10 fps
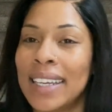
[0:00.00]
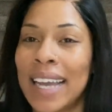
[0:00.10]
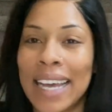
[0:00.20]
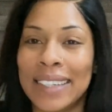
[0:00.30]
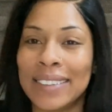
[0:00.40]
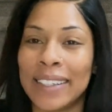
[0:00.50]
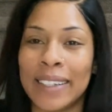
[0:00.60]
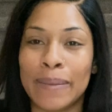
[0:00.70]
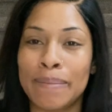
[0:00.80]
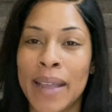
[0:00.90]
I don't
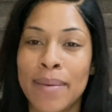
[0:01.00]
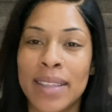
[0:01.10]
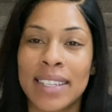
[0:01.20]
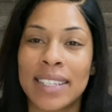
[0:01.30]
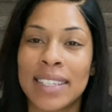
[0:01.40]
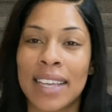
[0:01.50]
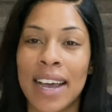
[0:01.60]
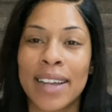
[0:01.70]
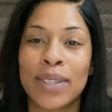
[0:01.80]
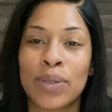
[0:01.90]
know. Maybe this is
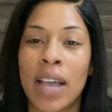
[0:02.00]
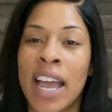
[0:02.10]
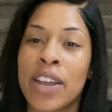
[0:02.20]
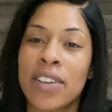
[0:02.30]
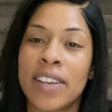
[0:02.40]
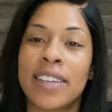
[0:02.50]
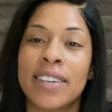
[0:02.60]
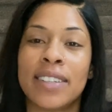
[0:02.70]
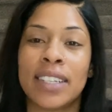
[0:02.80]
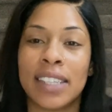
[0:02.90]
God's. I know that
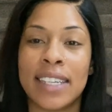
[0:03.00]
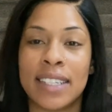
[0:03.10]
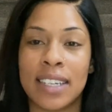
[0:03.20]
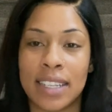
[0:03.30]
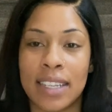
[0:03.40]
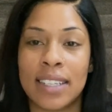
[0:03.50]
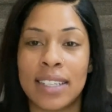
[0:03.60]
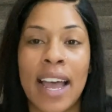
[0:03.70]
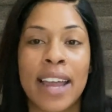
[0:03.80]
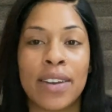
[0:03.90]
there's a lesson in this.
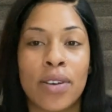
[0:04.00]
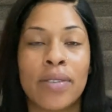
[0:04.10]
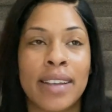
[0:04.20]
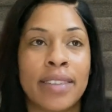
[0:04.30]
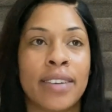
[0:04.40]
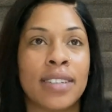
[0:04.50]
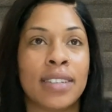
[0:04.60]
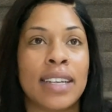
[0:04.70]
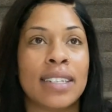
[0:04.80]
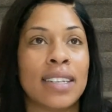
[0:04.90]
I know that there's a
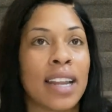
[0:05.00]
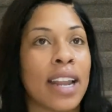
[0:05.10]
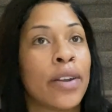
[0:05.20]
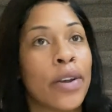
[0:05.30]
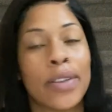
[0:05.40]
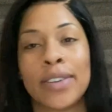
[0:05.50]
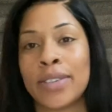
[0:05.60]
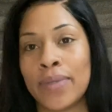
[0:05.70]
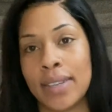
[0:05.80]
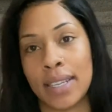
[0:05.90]
lesson. I know there's
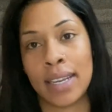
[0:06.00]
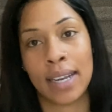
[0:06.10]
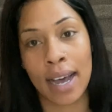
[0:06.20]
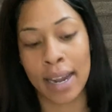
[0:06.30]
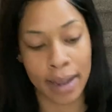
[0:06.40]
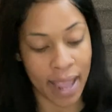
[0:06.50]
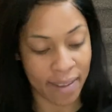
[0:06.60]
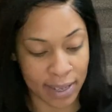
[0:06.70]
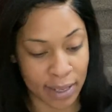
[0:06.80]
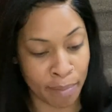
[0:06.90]
a reason God gave
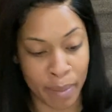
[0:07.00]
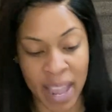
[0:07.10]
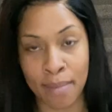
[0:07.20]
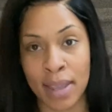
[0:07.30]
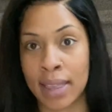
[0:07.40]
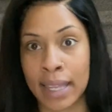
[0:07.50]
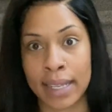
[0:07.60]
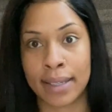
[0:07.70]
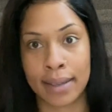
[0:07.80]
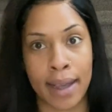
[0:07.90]
us a baby
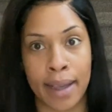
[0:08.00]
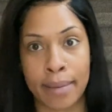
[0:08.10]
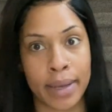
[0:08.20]
this time